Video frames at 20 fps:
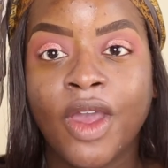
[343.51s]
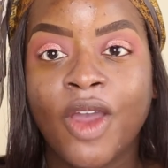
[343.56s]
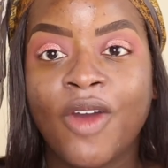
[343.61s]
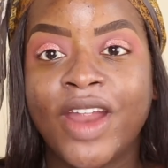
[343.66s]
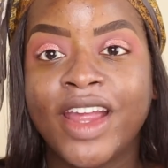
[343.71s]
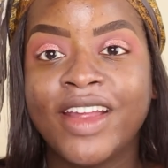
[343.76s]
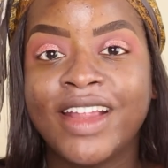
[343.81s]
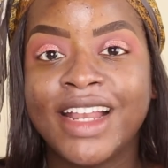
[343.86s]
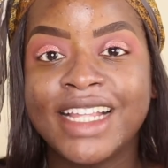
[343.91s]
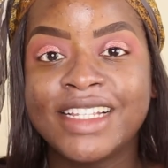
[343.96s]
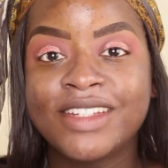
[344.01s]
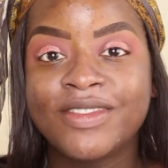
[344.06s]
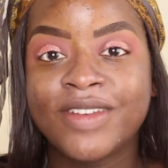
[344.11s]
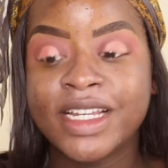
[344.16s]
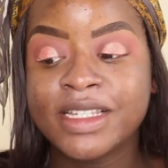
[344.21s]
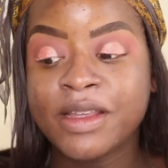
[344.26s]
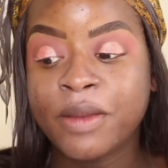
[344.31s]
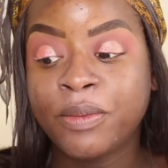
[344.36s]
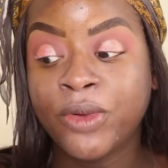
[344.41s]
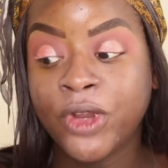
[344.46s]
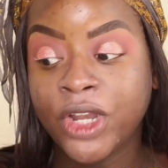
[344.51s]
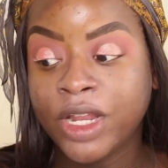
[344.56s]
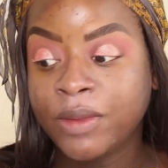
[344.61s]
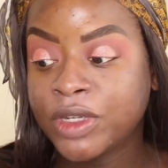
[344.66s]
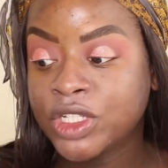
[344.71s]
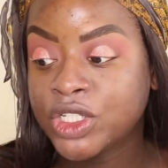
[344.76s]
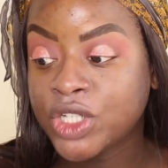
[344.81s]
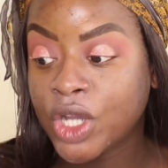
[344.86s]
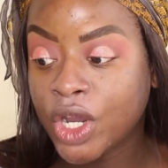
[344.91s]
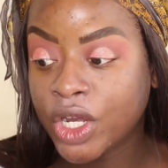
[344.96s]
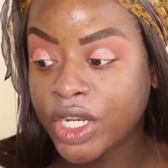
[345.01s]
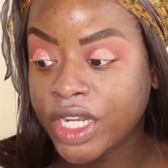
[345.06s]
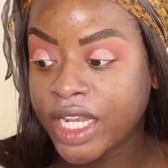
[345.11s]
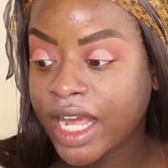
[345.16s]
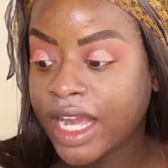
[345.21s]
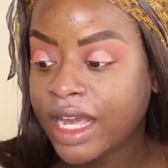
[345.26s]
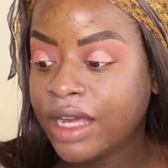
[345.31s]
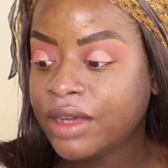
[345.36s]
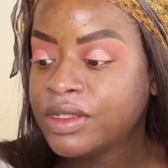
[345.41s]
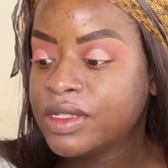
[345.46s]
Alright, glitter eyes are pretty much on
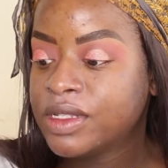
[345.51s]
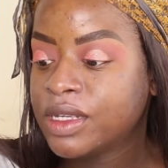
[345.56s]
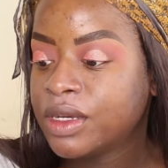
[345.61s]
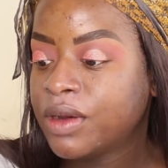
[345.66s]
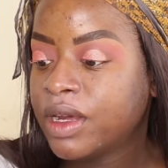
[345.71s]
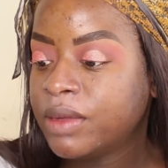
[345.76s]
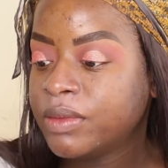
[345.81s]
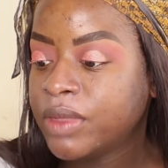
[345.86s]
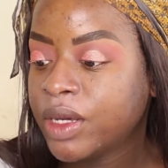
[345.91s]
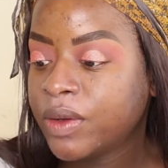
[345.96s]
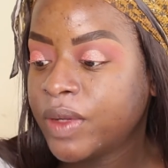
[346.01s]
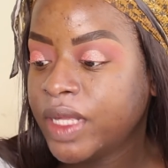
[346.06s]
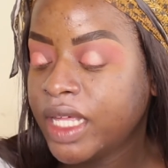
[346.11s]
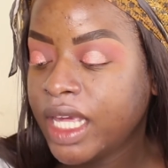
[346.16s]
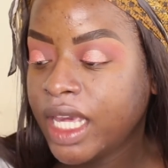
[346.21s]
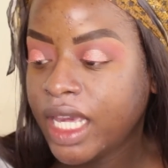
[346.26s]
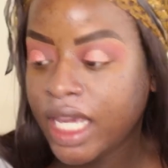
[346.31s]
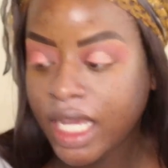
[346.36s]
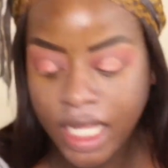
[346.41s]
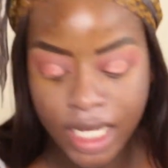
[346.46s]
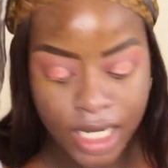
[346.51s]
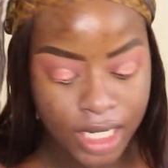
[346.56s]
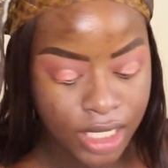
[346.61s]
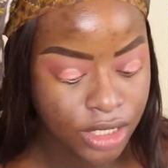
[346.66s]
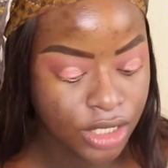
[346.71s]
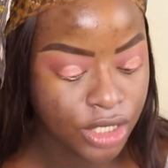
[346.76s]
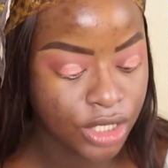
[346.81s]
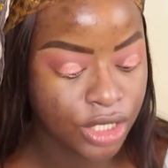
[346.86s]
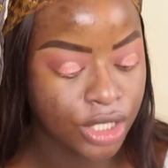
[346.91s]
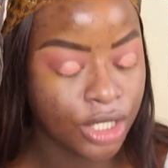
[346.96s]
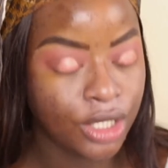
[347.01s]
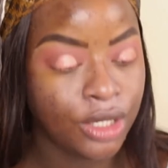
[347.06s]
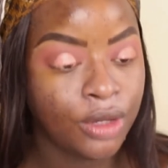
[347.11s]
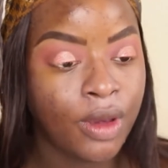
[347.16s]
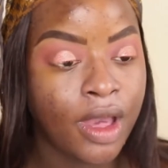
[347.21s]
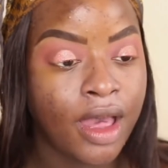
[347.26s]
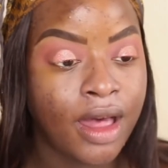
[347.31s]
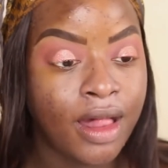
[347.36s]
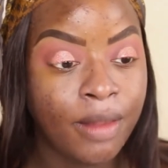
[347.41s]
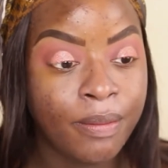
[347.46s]
now, so I'm going in to
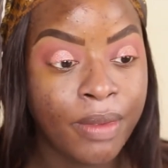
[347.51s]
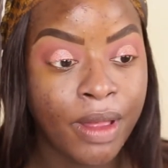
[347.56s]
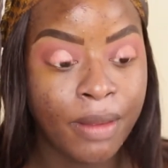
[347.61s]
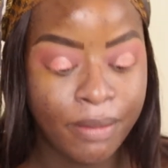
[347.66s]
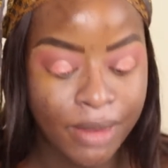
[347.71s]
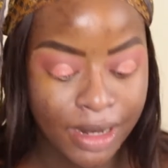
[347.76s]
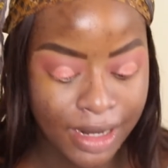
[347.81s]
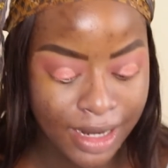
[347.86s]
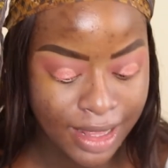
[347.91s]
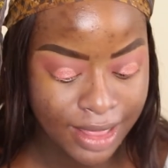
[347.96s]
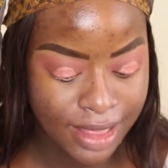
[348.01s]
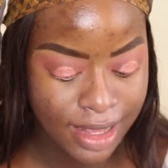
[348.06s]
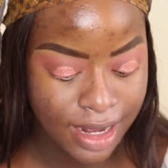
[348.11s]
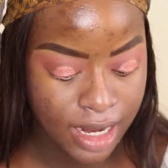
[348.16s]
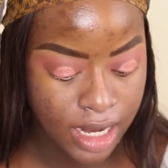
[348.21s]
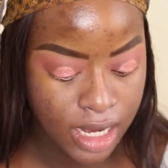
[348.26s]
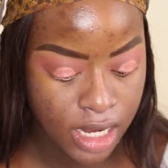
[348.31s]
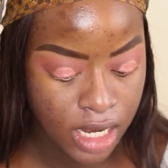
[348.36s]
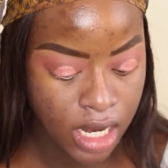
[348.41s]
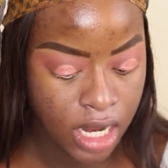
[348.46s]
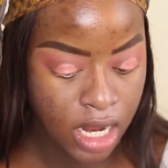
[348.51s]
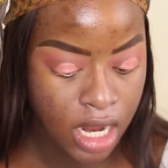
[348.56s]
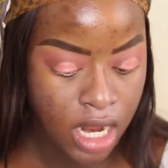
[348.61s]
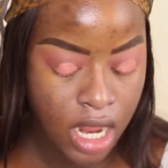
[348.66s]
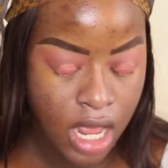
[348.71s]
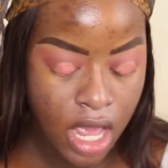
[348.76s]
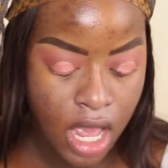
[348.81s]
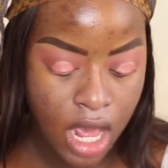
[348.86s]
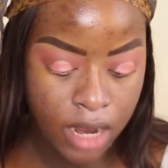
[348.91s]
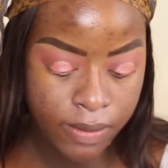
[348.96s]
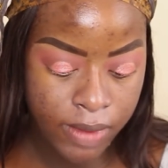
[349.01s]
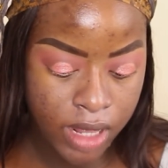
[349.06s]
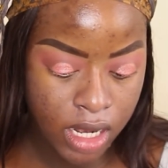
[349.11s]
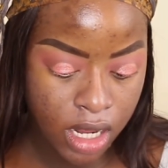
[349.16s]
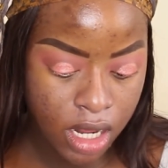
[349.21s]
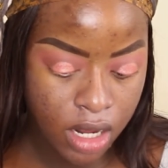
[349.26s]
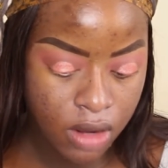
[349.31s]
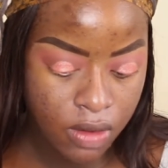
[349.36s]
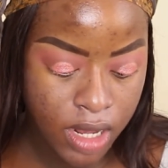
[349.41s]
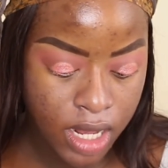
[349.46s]
help blend that in. And I'm
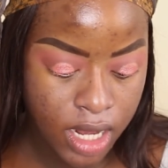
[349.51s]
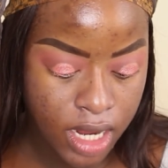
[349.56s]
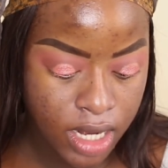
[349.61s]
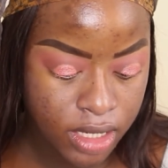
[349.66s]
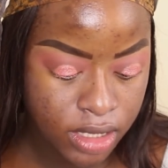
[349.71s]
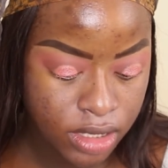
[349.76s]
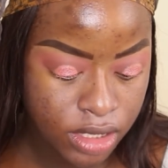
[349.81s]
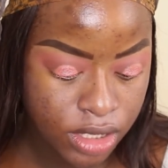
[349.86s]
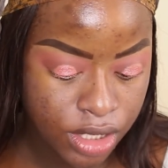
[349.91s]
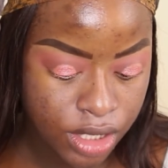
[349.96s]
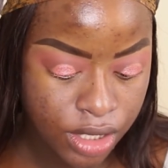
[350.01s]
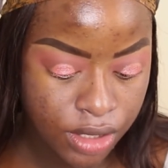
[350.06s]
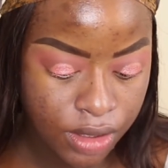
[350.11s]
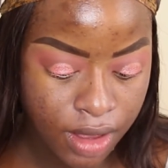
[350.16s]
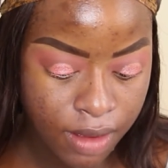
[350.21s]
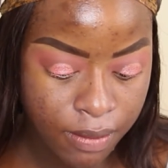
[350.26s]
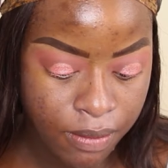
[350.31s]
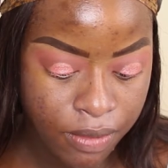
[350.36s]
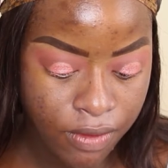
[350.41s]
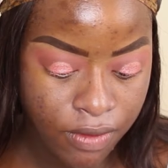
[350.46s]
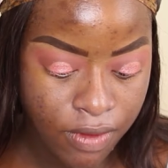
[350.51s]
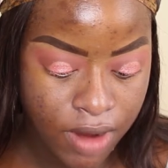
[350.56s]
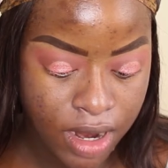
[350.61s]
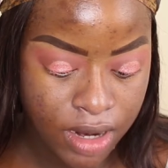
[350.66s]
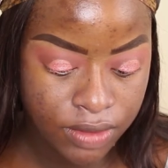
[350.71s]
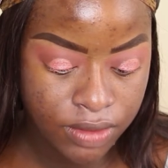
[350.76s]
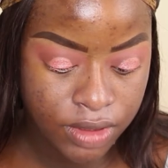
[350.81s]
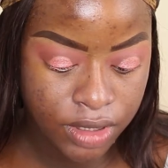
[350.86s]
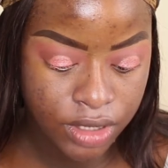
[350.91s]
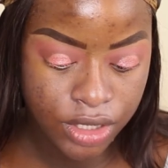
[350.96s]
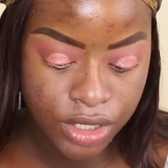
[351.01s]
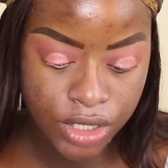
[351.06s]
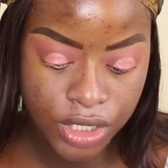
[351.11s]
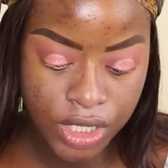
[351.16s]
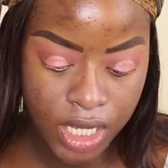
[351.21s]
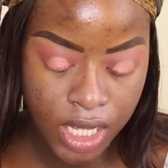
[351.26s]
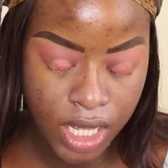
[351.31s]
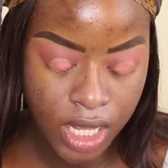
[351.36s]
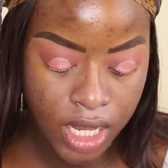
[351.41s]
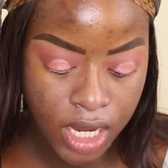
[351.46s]
going to go into that brown
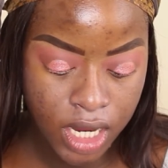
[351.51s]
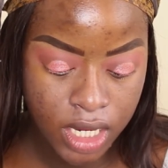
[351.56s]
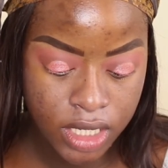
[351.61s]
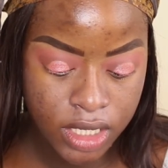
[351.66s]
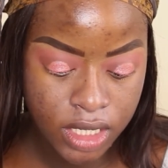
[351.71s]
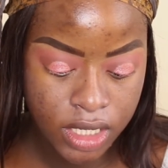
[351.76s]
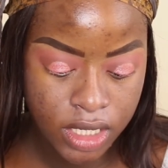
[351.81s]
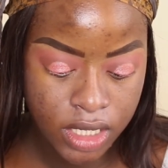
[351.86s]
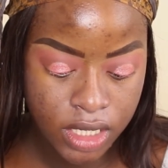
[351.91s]
shade.